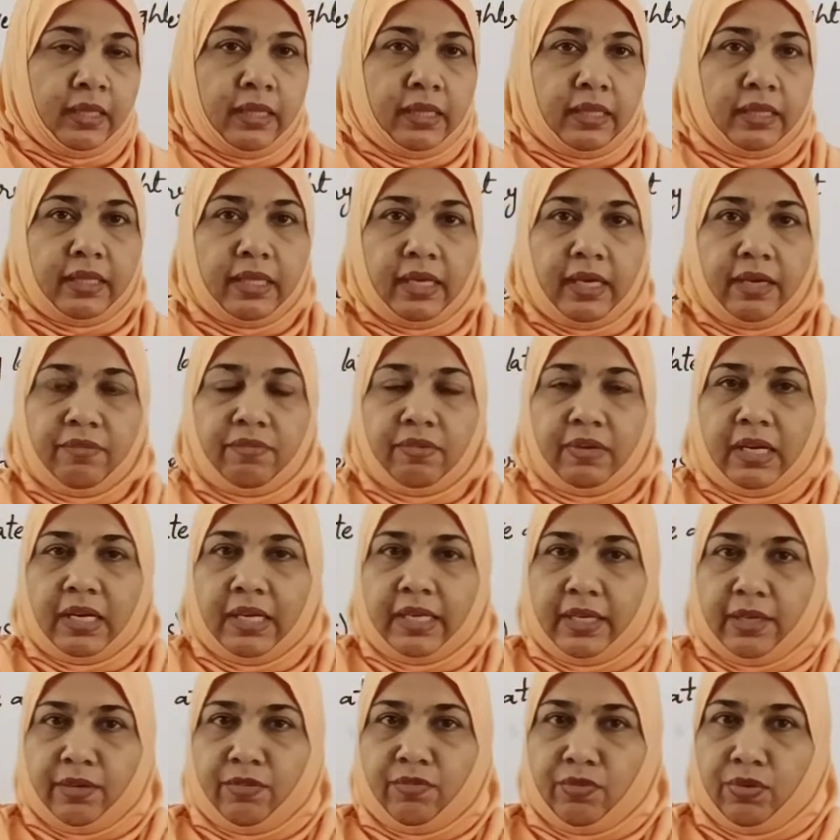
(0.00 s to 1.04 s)
they will
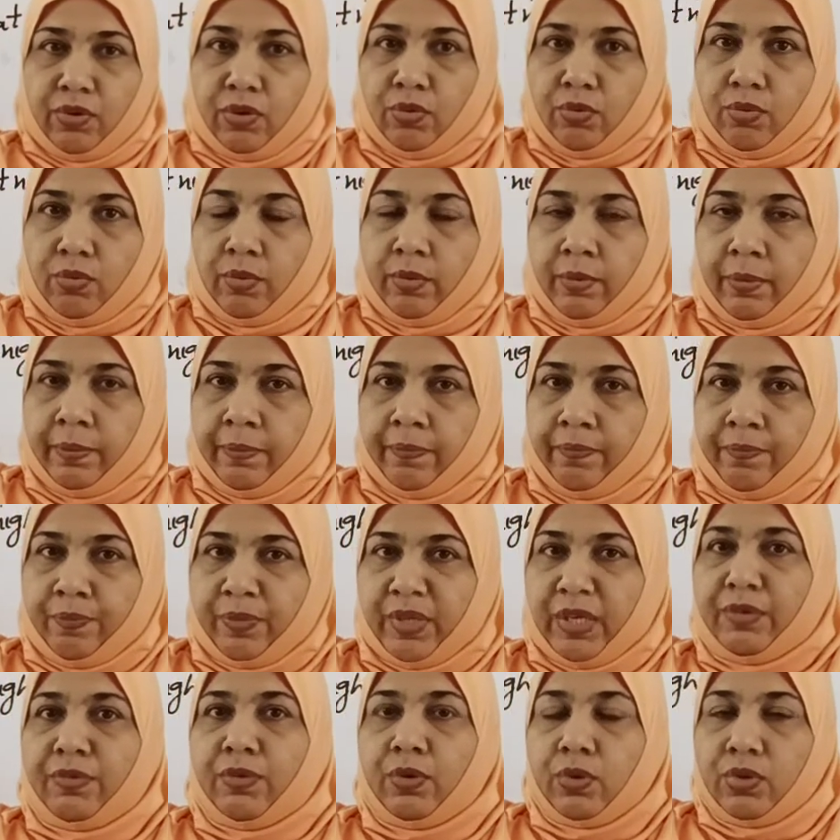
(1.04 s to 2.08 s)
give you,
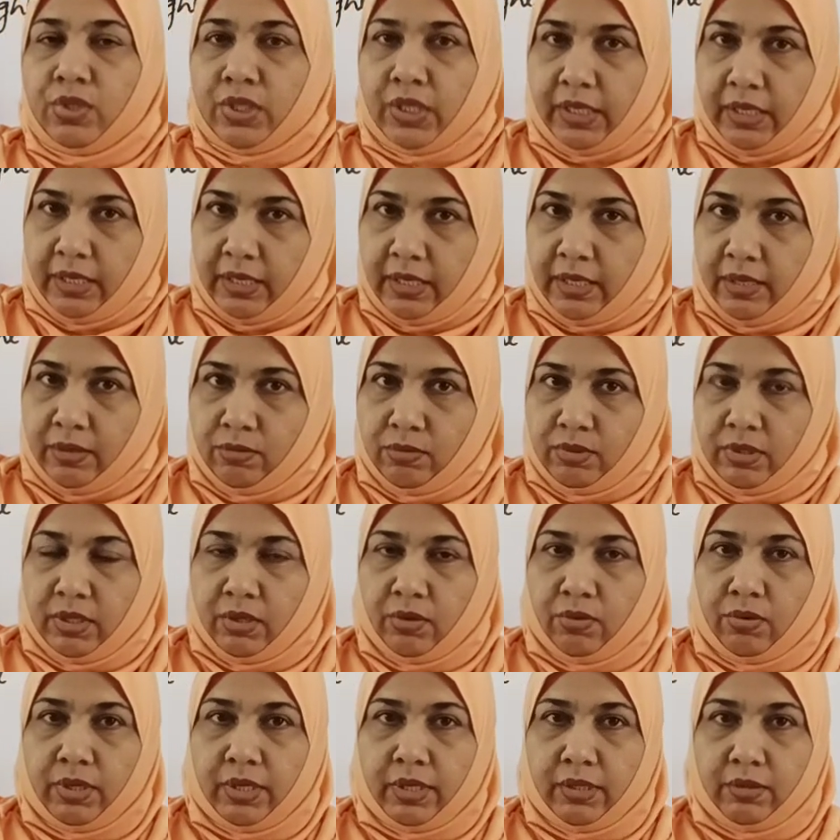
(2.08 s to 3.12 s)
if you check it out, the
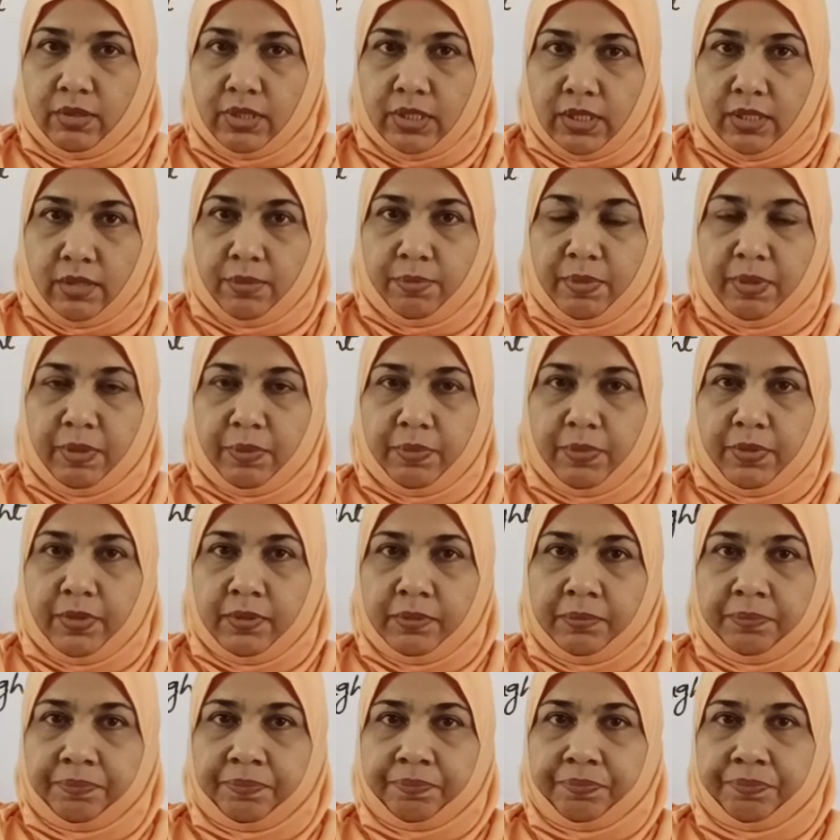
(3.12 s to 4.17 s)
question
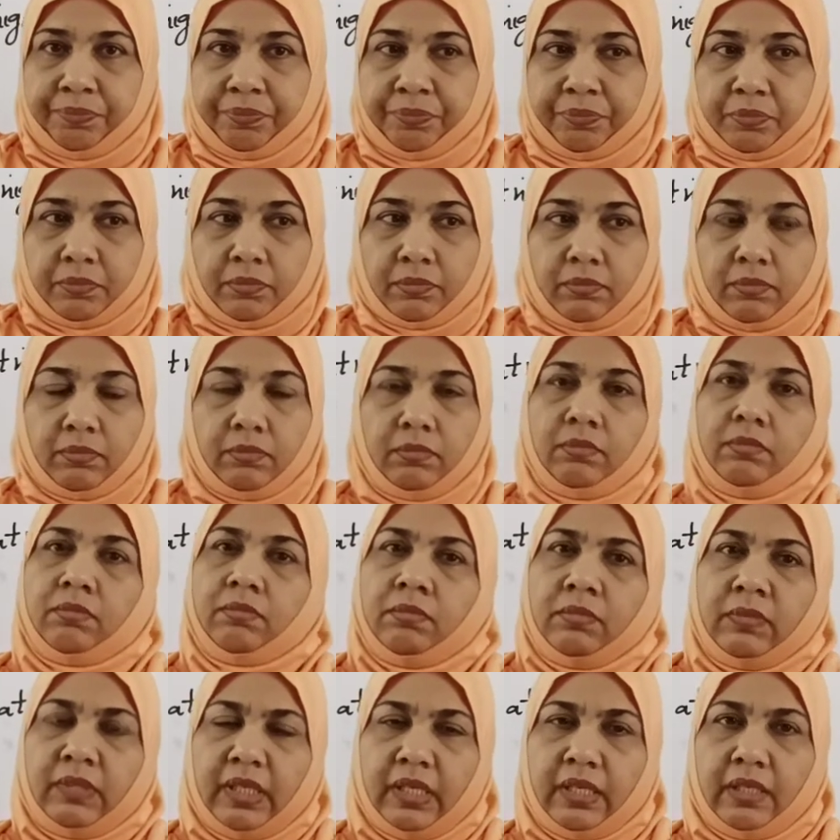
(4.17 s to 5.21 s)
paper
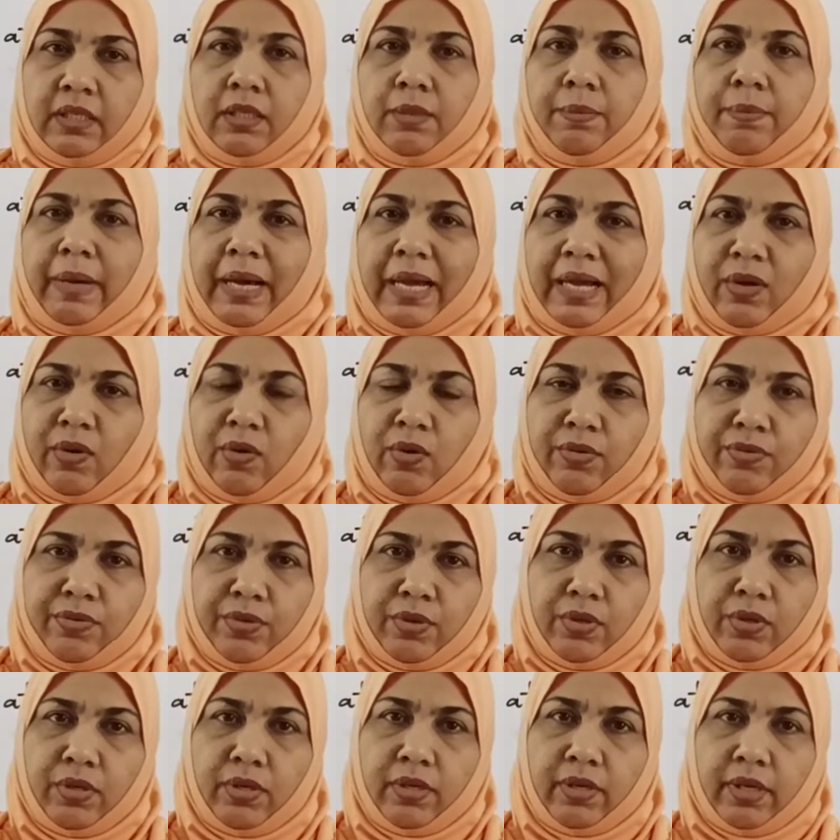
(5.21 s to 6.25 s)
at the back of
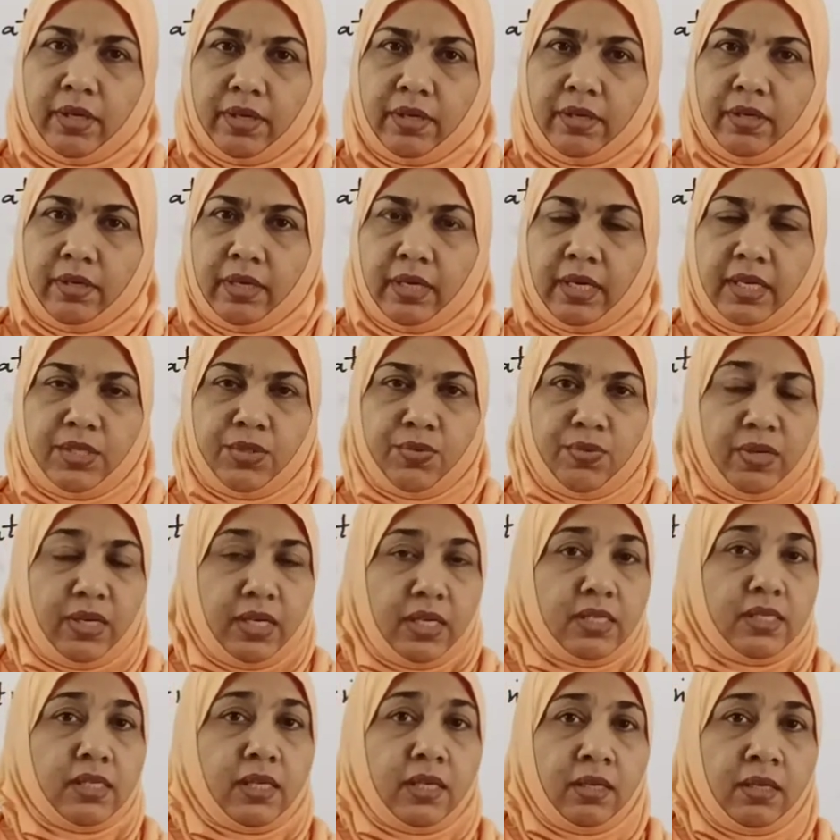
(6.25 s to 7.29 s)
your reader as well
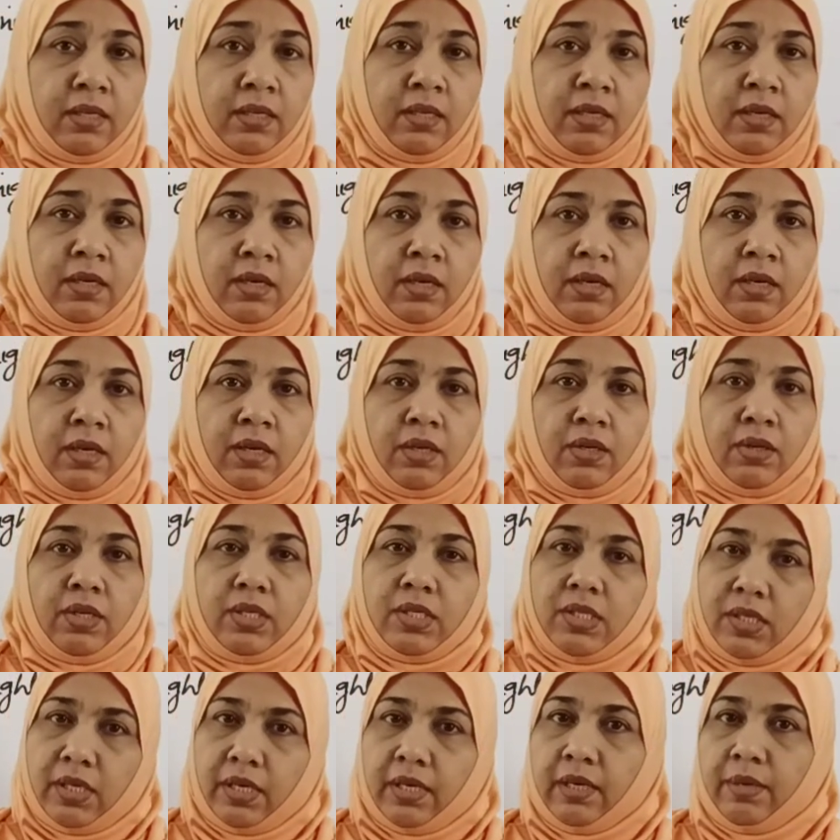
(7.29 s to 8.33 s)
as in your
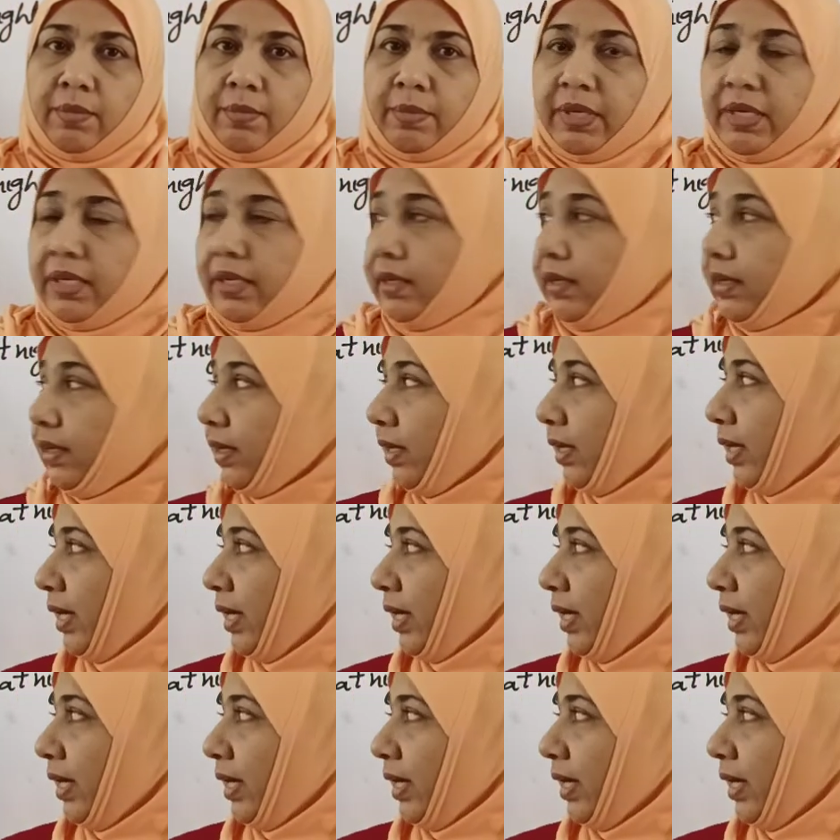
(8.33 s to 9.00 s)
study material,